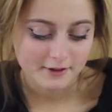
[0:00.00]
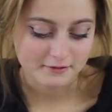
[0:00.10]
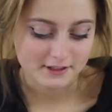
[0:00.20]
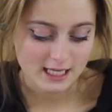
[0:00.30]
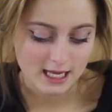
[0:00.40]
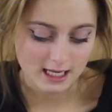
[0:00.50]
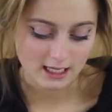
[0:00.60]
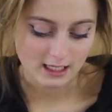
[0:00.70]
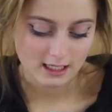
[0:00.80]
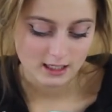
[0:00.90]

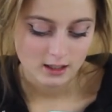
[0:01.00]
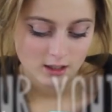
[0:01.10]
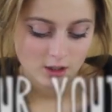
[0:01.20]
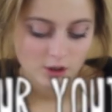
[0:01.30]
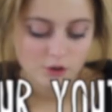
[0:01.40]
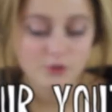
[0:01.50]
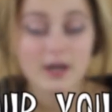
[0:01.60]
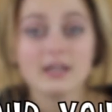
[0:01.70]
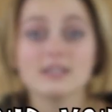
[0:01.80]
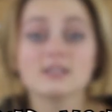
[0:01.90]
15 who
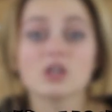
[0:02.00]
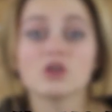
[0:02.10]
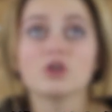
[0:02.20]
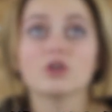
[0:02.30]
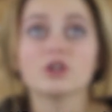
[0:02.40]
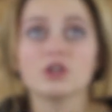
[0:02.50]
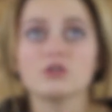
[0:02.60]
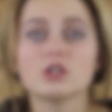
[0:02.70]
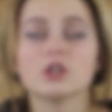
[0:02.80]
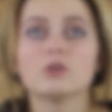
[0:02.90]
is your
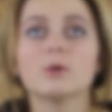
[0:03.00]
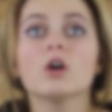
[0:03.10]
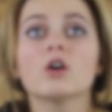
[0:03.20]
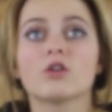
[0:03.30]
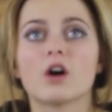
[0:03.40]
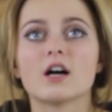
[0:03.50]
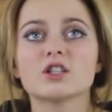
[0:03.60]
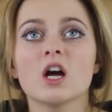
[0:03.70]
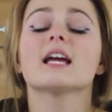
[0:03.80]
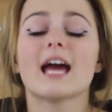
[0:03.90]
YouTube
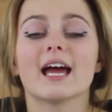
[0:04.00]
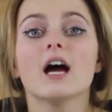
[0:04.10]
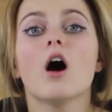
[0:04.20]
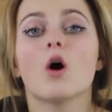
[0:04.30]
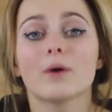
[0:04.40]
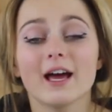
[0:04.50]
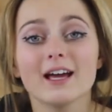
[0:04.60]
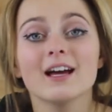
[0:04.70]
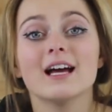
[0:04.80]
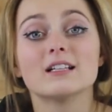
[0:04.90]
crush? Okay,
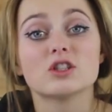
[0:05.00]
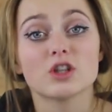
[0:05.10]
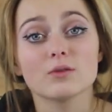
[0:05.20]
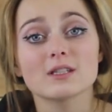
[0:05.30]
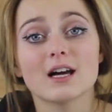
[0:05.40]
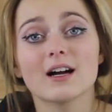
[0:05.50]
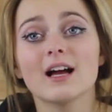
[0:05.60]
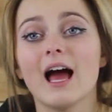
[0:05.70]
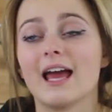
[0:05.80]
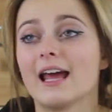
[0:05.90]
okay, it's Joe Sugg,
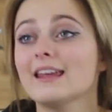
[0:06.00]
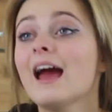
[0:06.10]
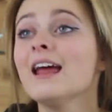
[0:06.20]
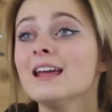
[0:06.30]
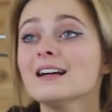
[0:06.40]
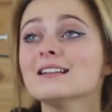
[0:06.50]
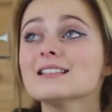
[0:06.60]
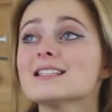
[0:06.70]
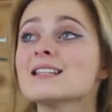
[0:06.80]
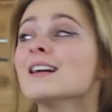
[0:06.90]
and I
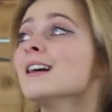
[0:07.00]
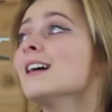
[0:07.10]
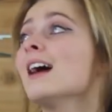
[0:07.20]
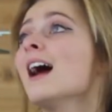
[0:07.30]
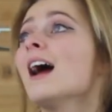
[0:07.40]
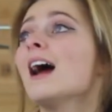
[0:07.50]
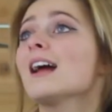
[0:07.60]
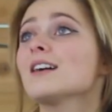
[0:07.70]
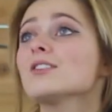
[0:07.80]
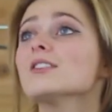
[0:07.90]
can't
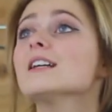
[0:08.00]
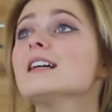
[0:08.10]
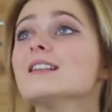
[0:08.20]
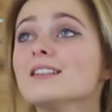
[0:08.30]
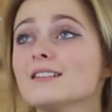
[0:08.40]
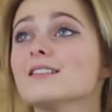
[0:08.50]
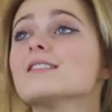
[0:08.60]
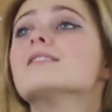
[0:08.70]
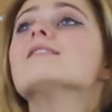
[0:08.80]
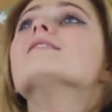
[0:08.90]
handle it.
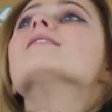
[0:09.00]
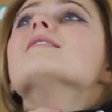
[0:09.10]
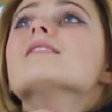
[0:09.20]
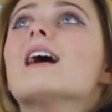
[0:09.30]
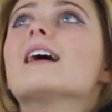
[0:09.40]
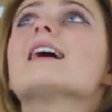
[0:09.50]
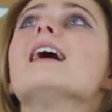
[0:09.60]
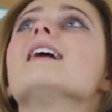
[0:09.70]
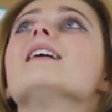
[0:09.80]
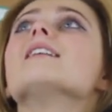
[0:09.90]
I
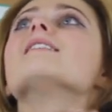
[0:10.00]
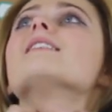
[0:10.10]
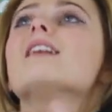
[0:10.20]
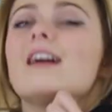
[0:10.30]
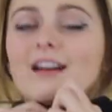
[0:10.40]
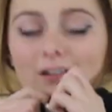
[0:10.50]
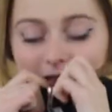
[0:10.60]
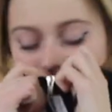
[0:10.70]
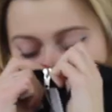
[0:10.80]
can't handle it.